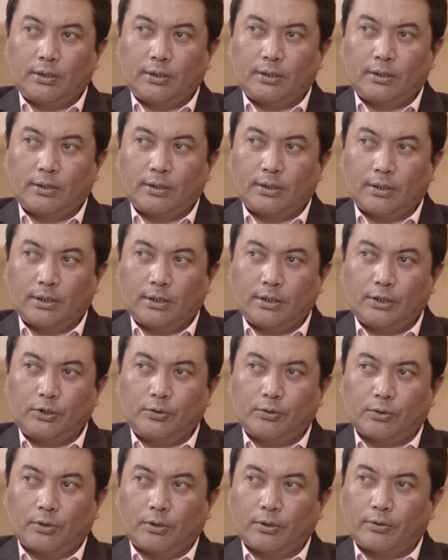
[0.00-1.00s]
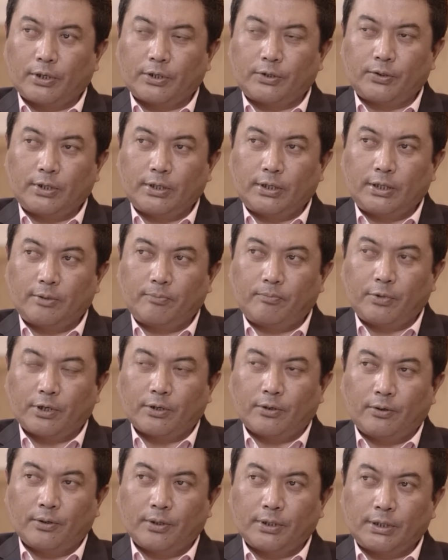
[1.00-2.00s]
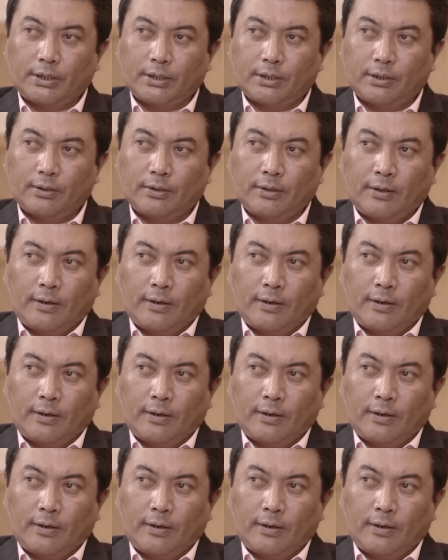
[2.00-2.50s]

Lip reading: and I should congratulate them because I